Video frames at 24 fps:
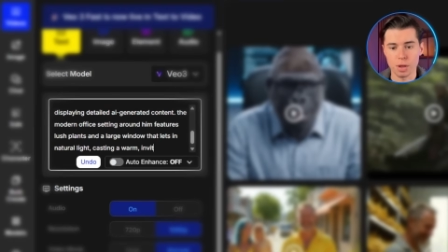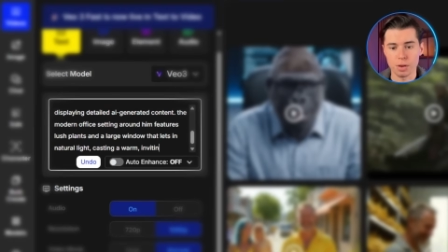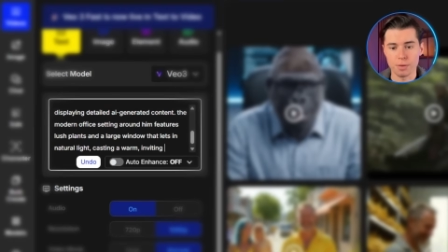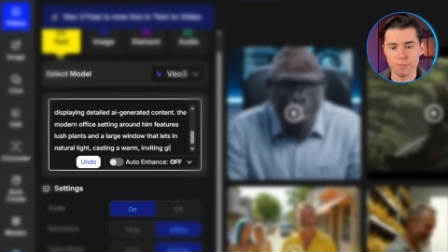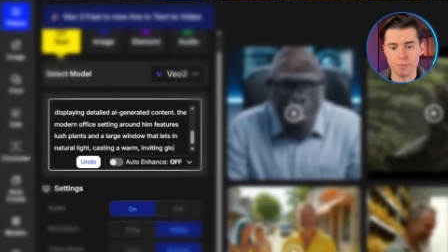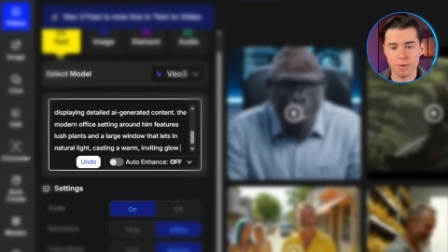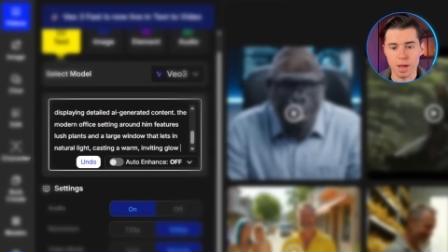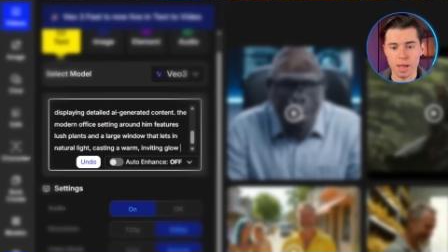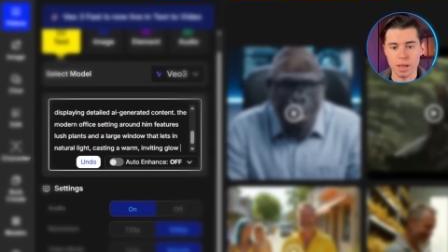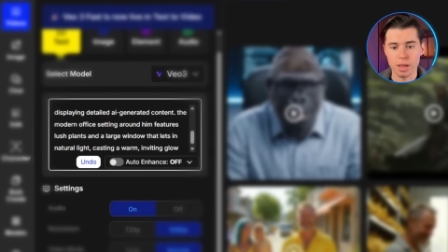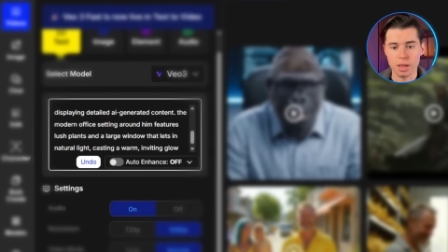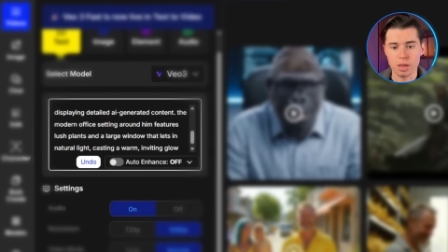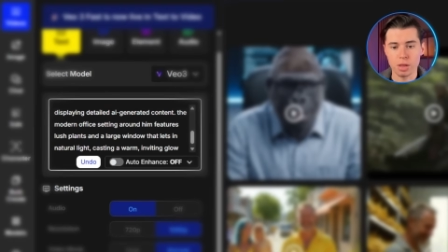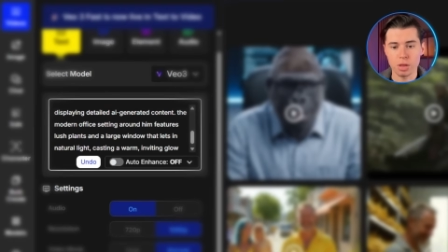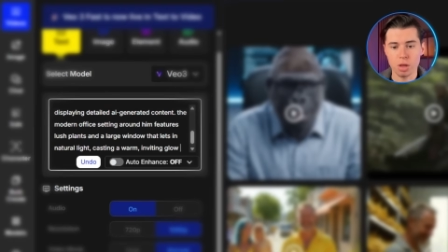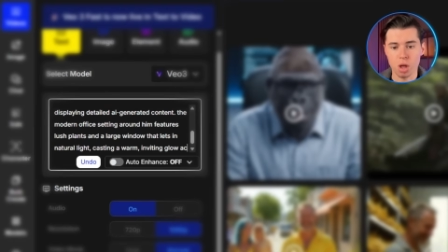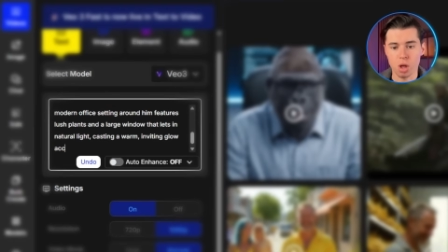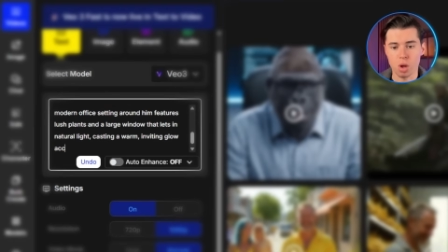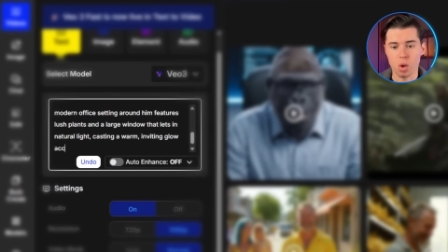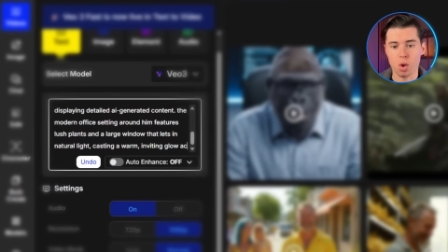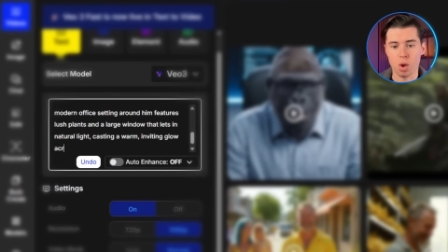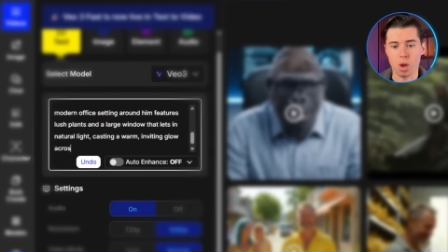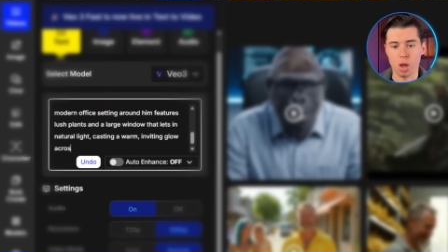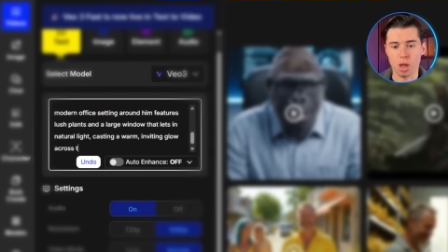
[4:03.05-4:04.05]
inviting
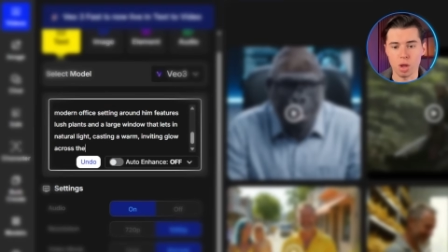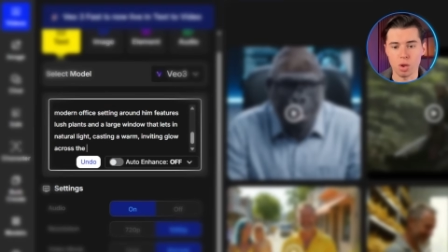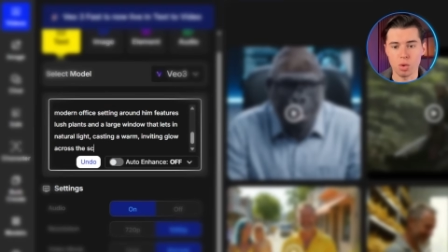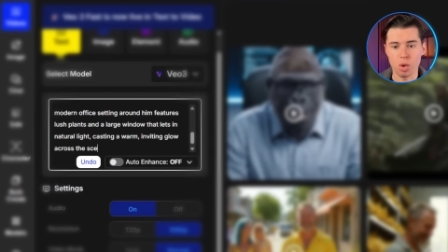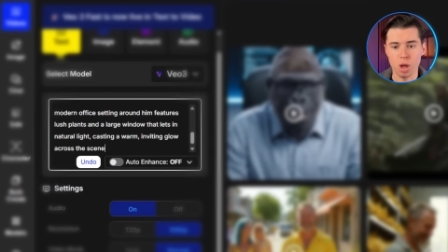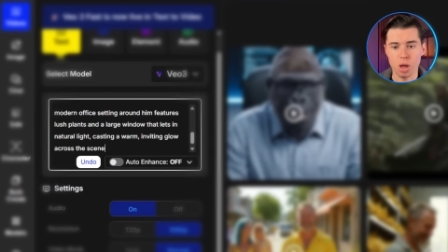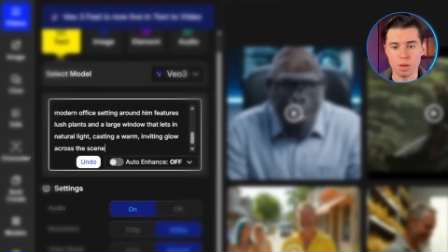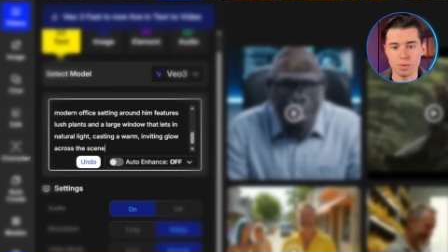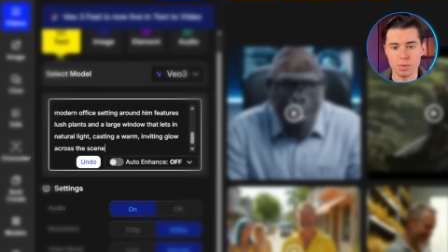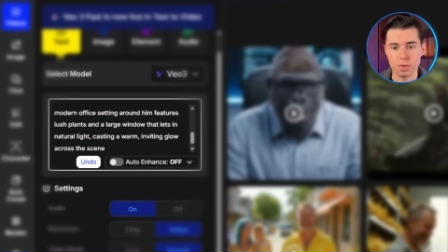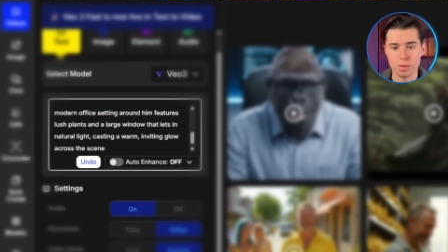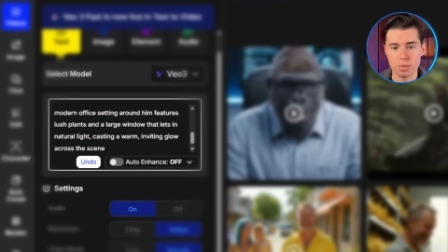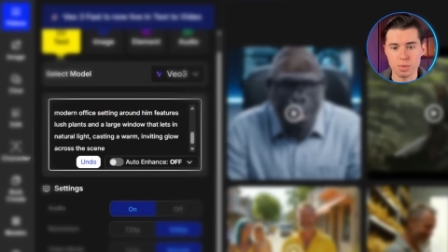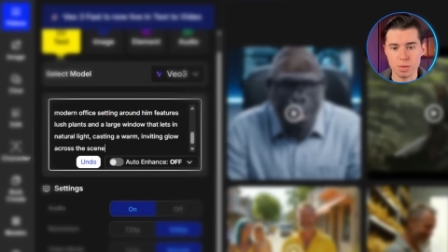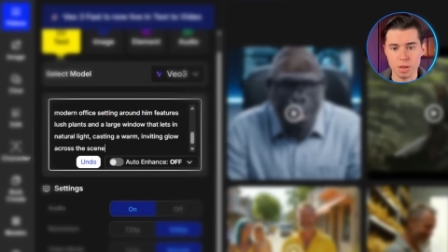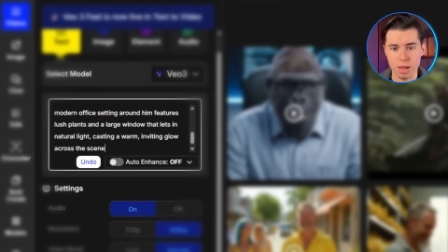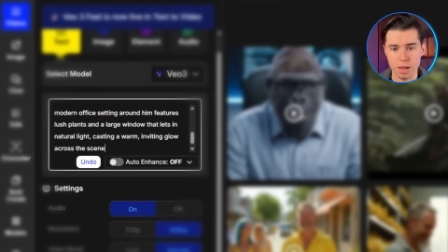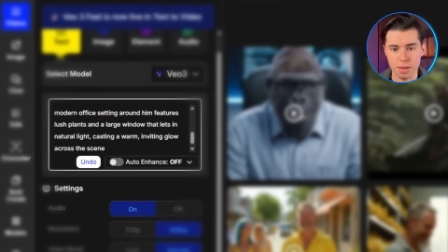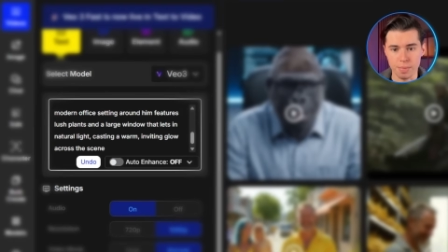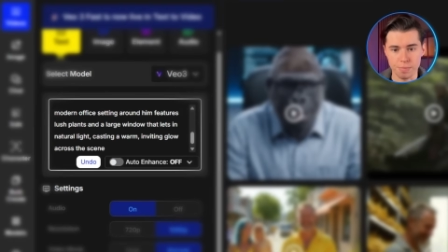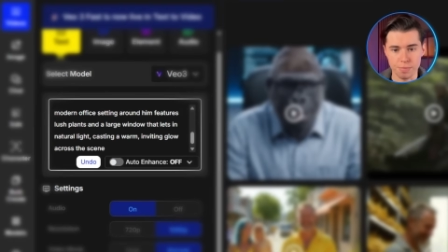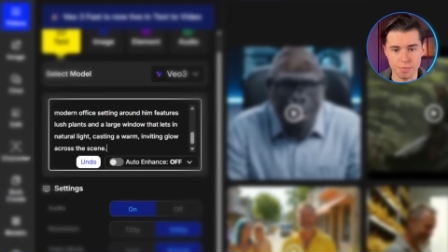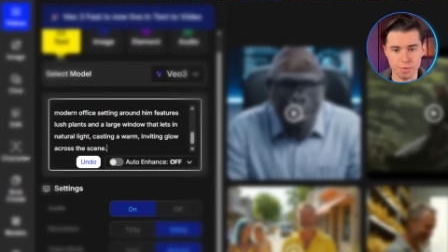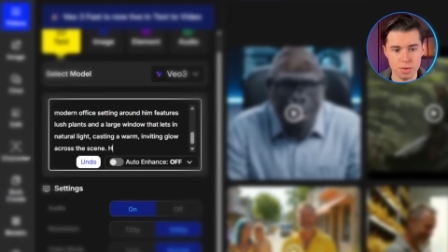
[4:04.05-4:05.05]
glow across the scene.